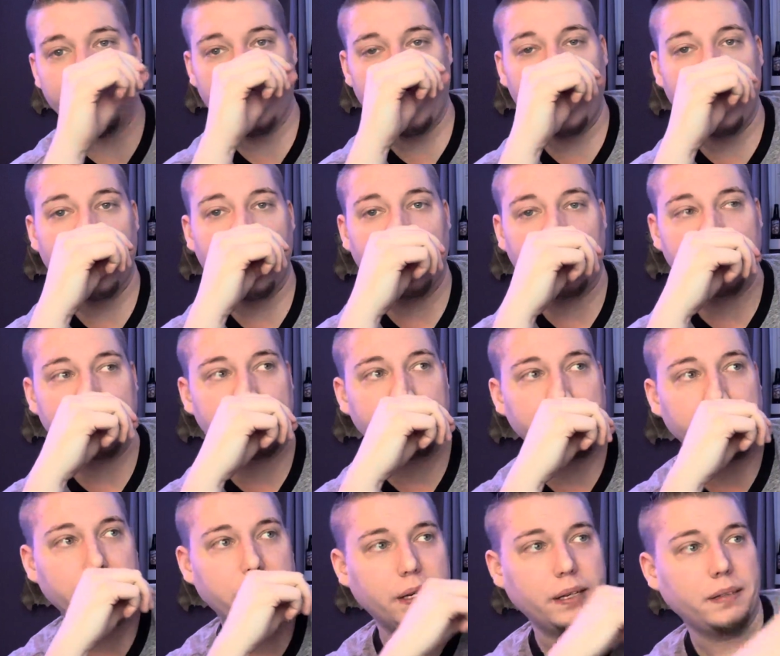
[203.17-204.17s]
head,
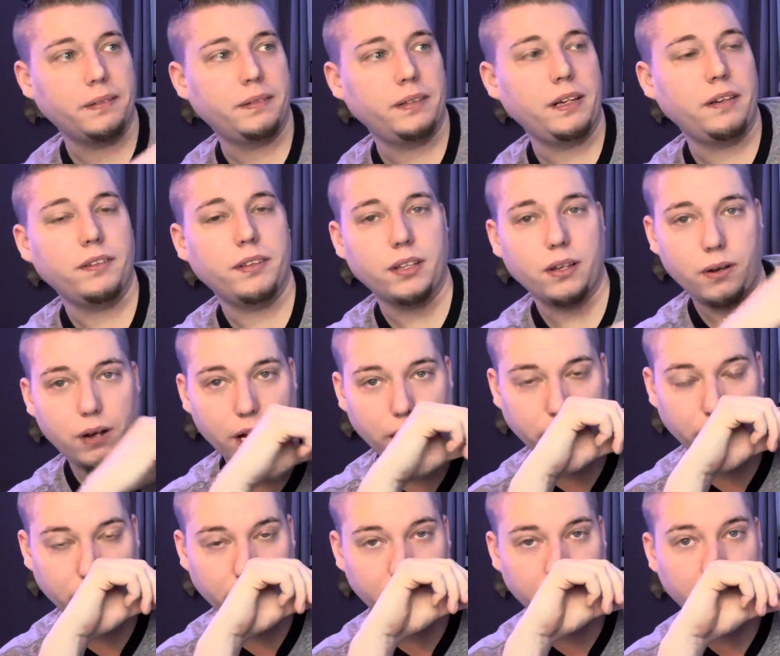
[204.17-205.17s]
honestly. Even though I
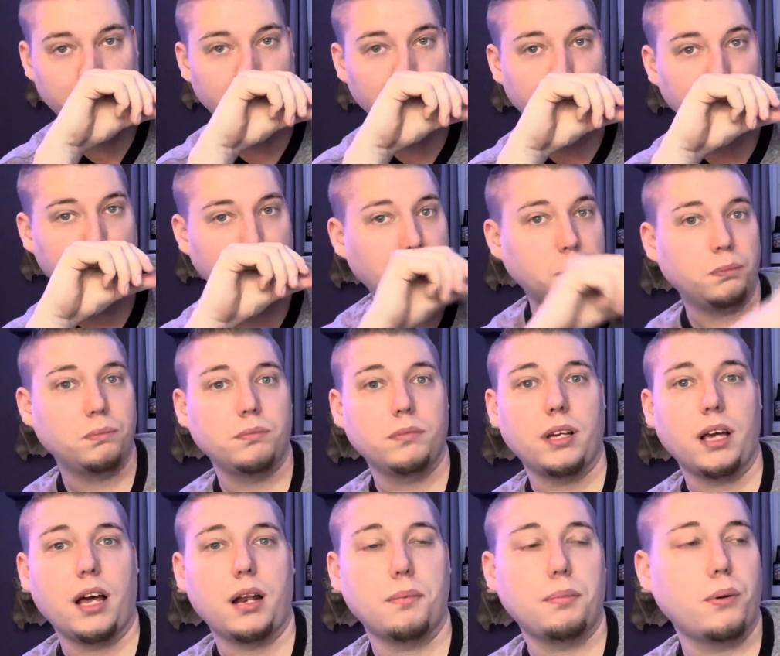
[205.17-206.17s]

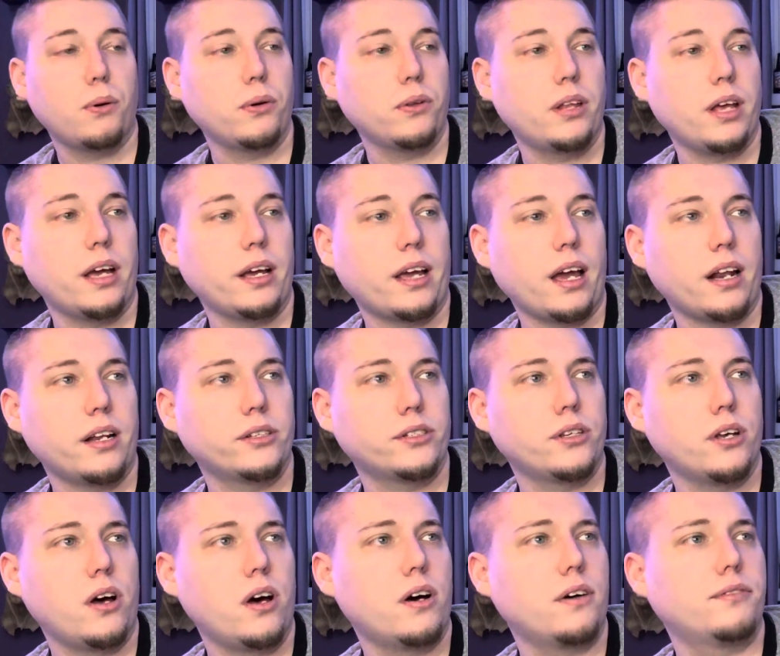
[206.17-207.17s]
kind of poured that kind of
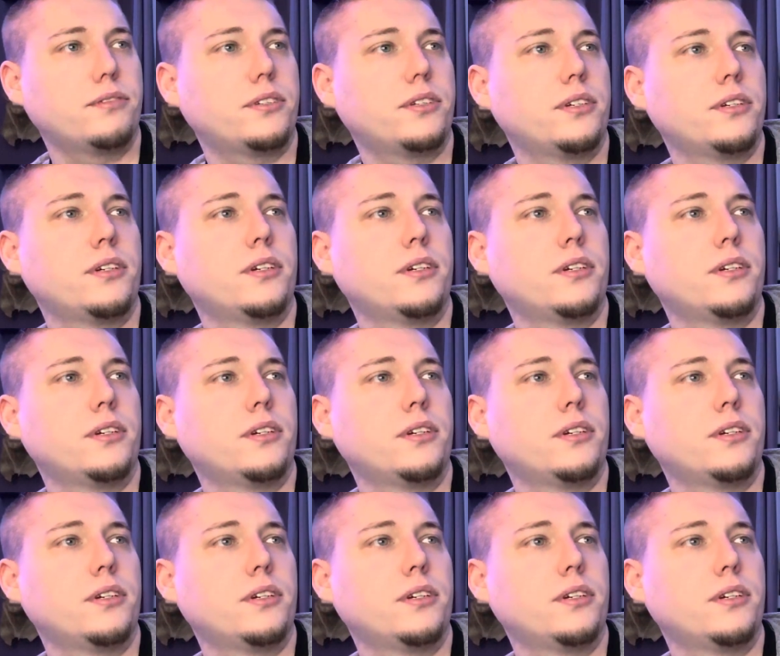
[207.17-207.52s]
soft